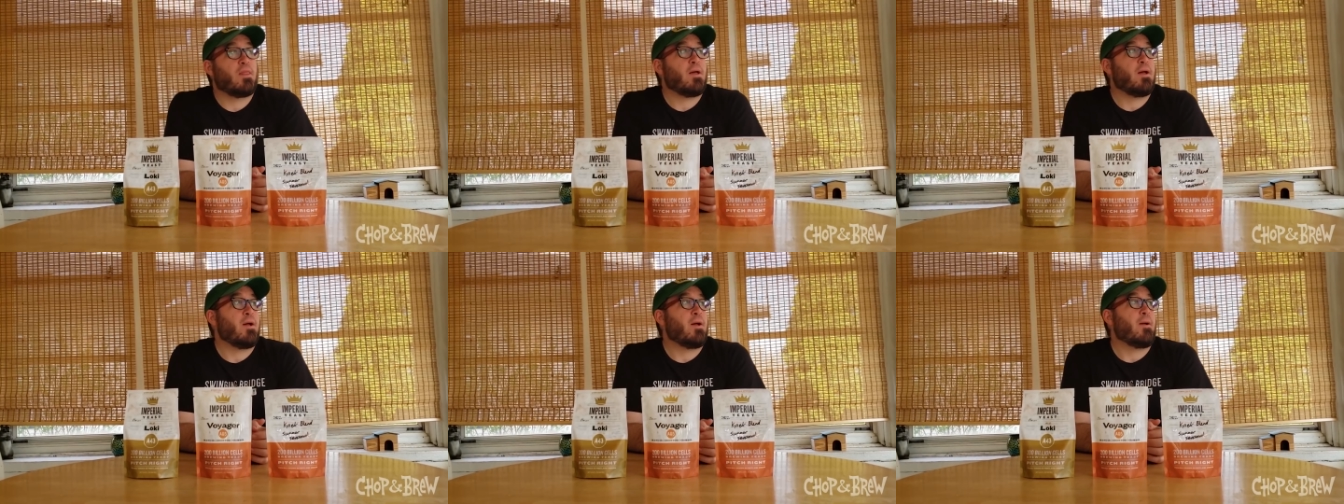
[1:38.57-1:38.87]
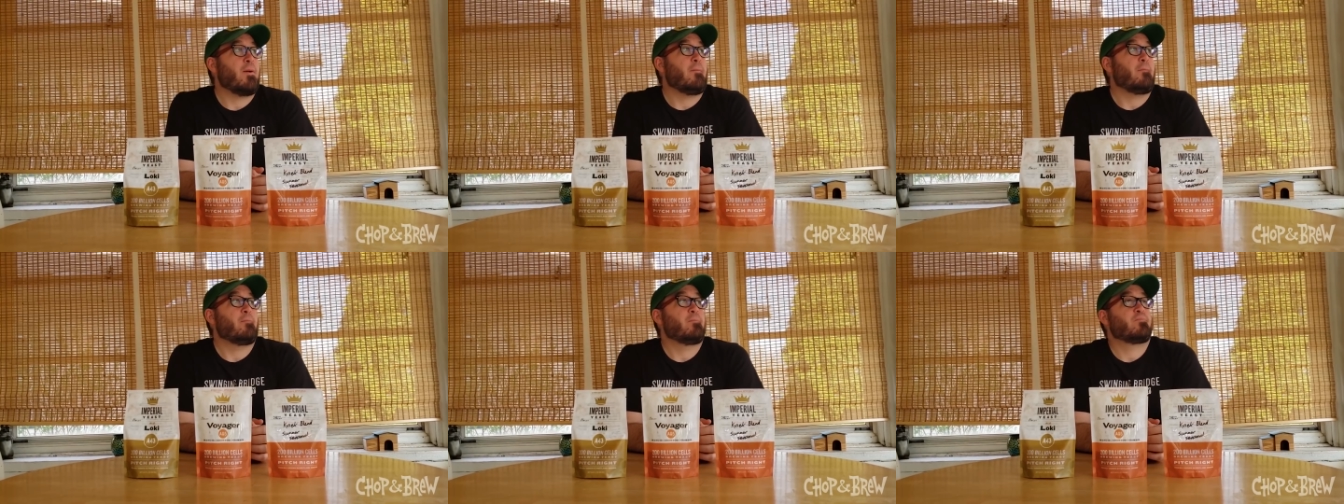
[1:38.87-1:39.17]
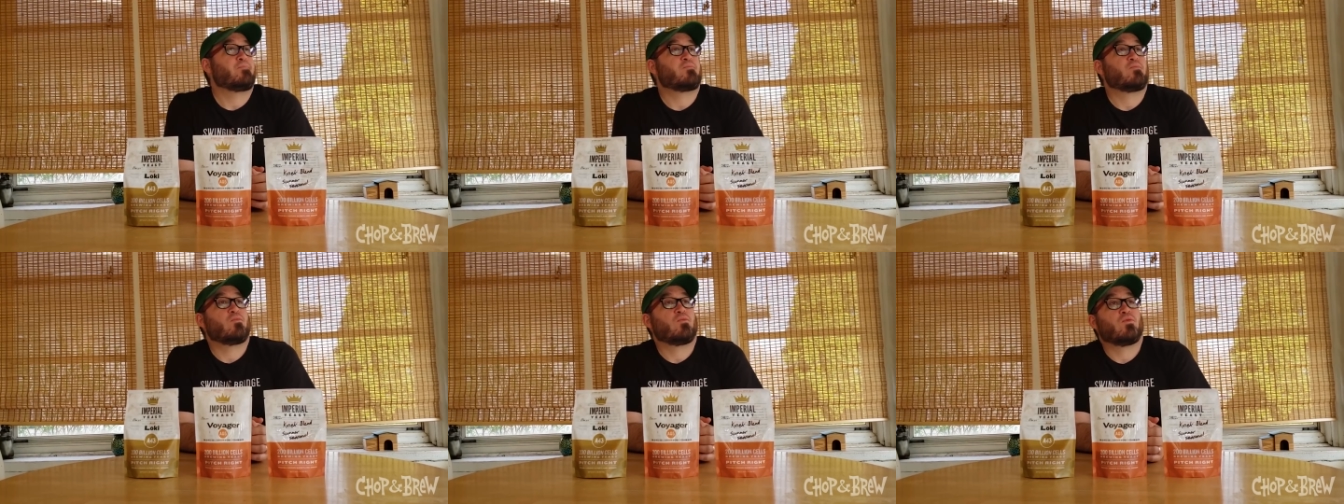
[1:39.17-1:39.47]

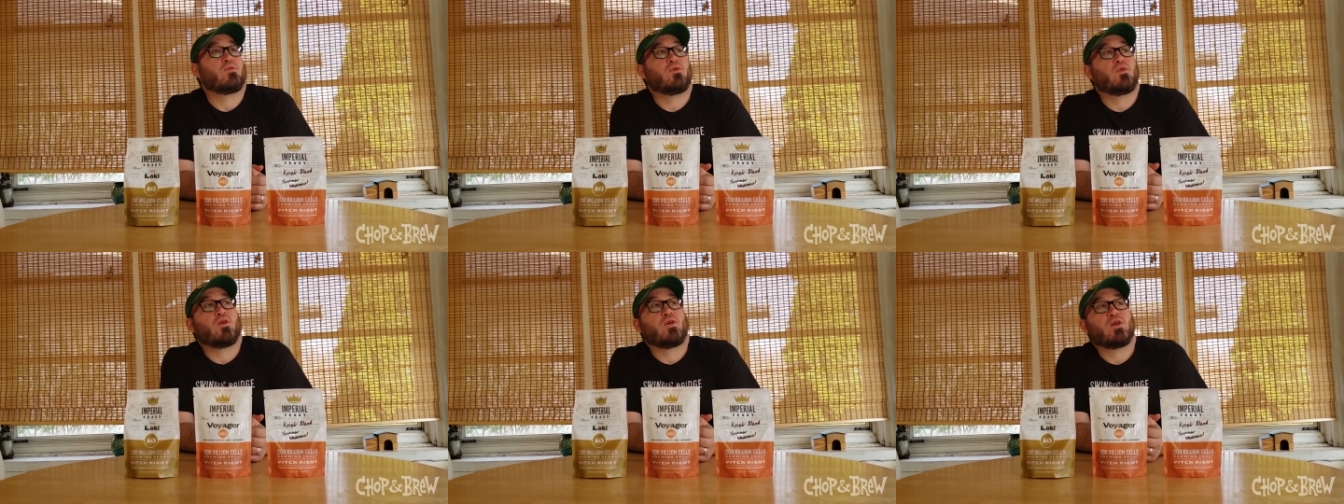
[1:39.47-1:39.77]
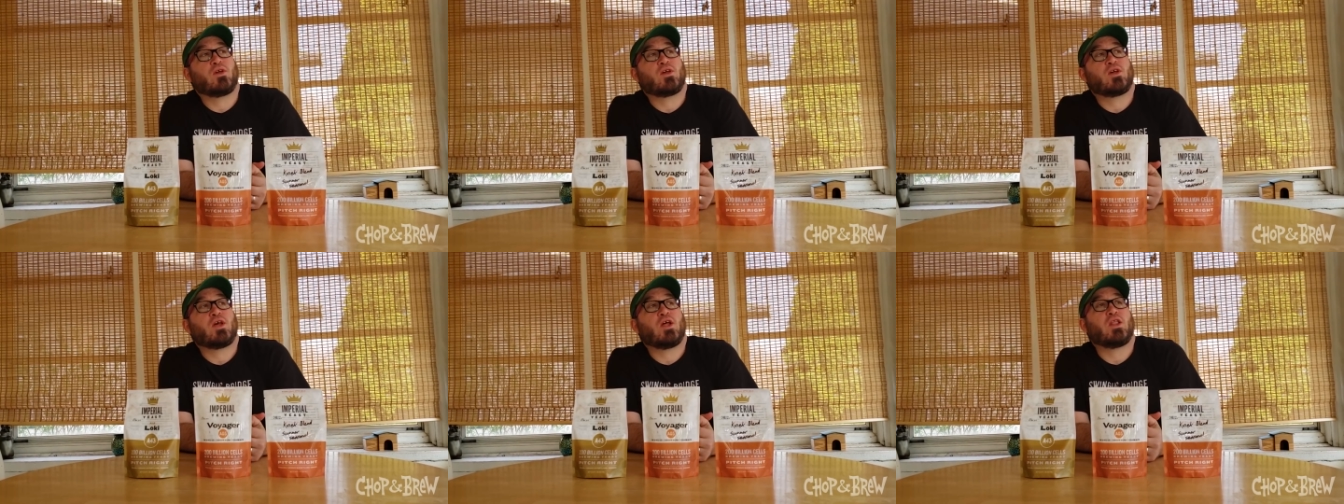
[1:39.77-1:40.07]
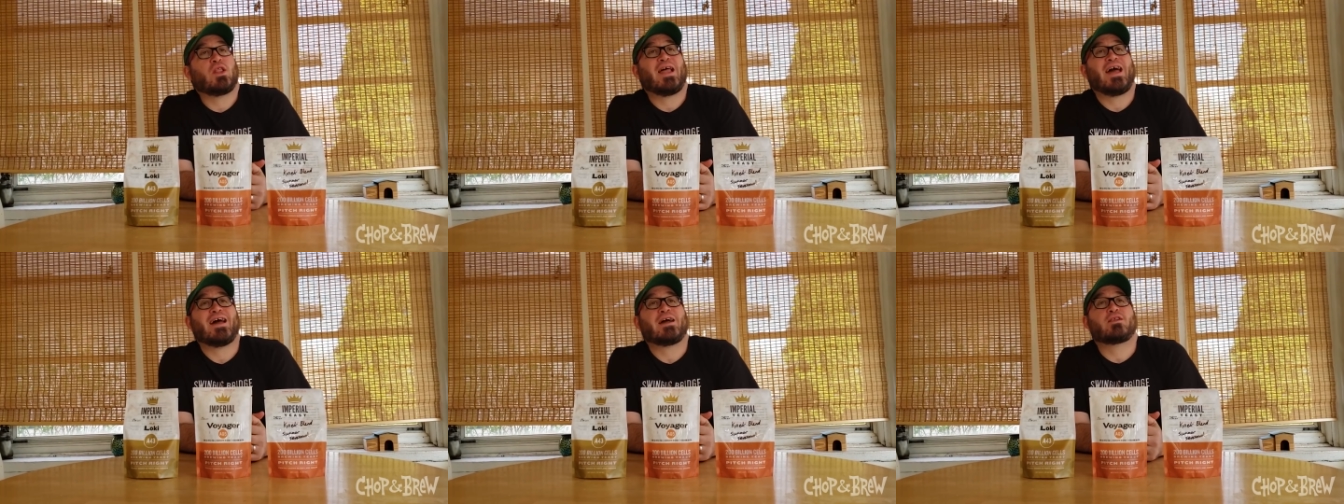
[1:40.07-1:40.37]
um,
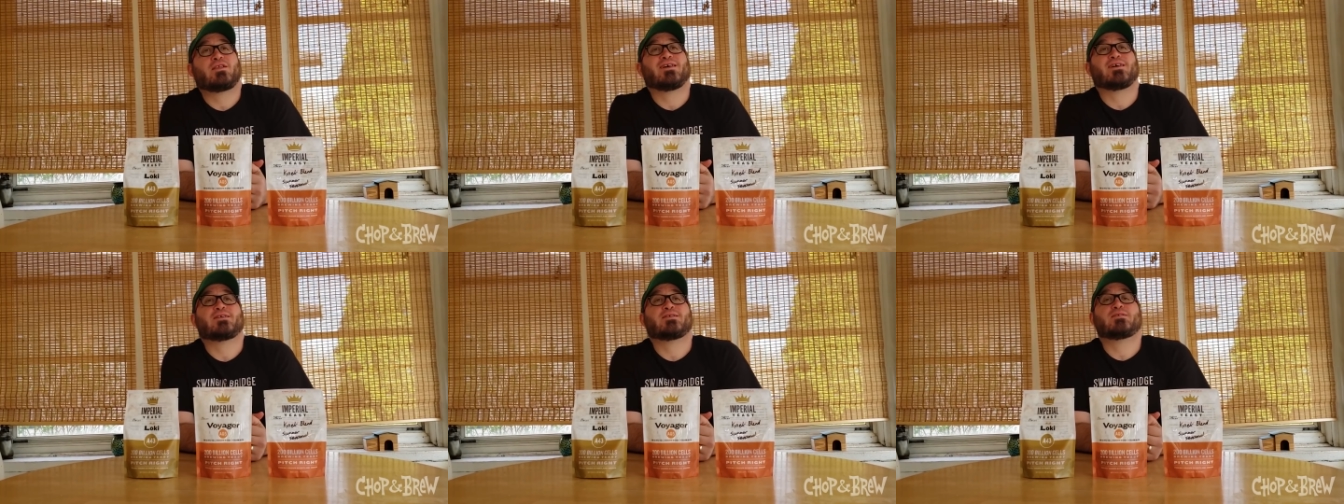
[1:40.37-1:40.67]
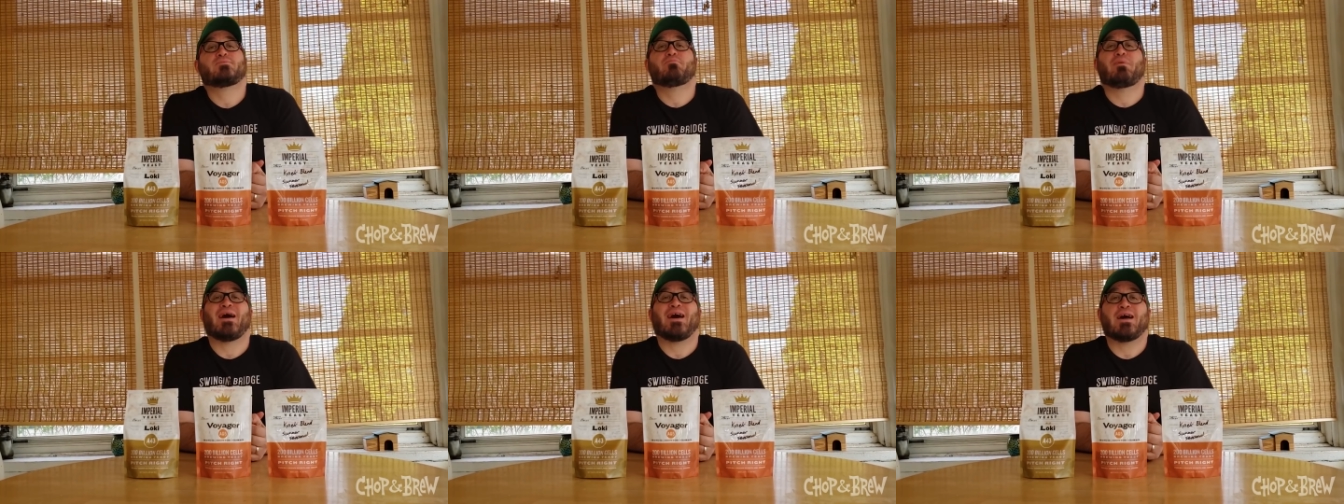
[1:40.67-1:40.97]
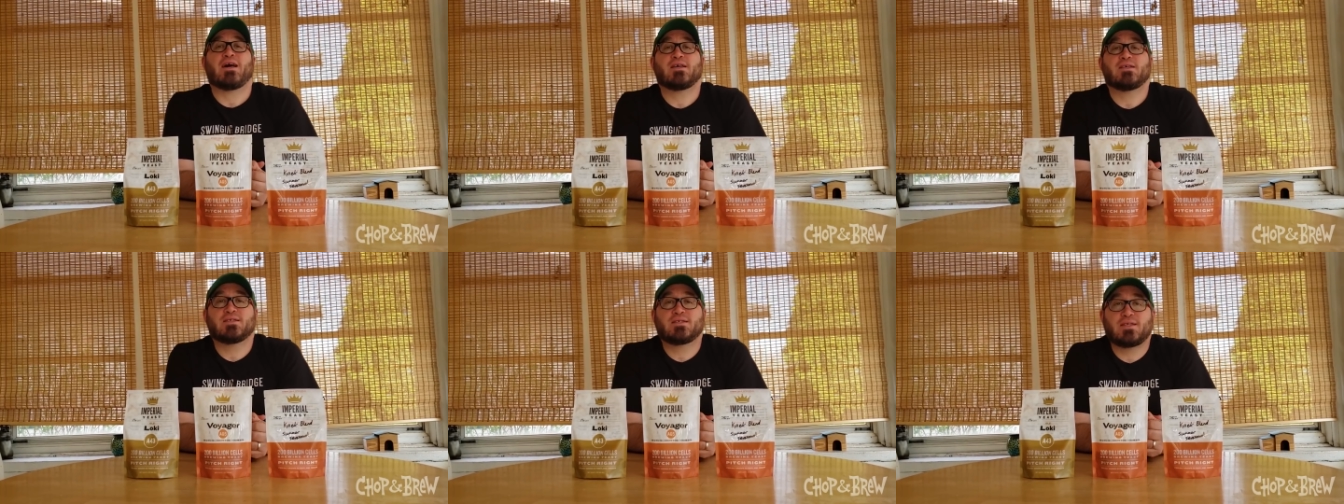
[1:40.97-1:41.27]
galactic
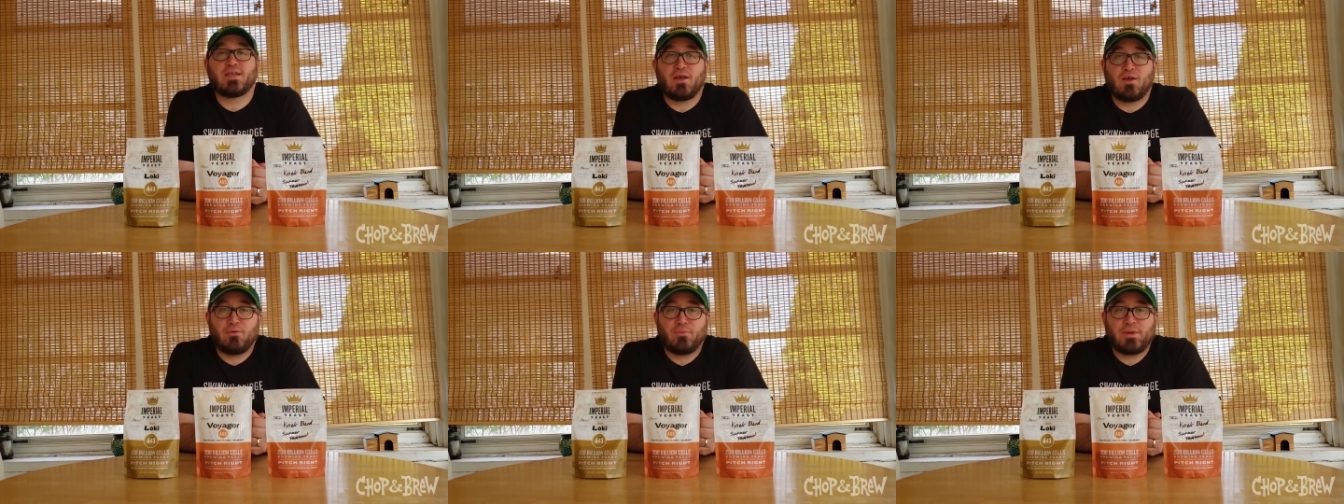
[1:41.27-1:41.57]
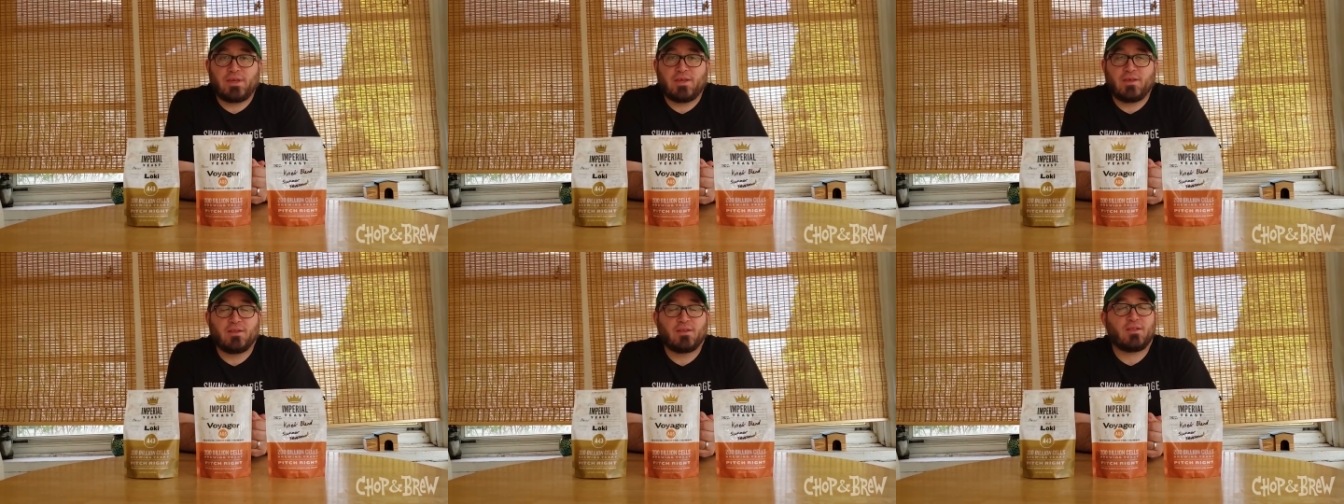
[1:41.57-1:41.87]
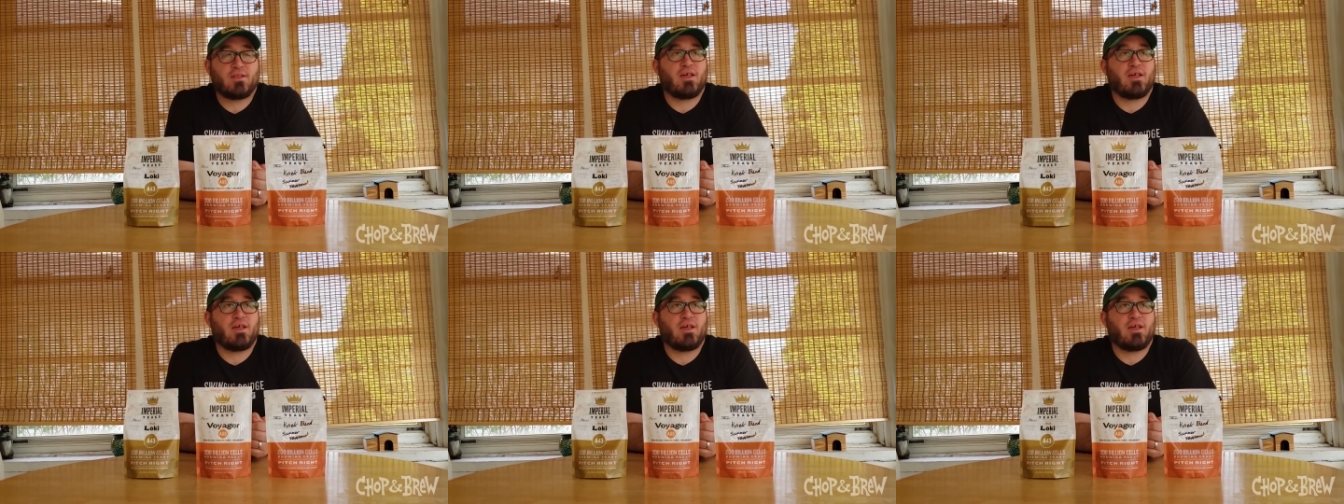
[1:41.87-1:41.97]
spies tell me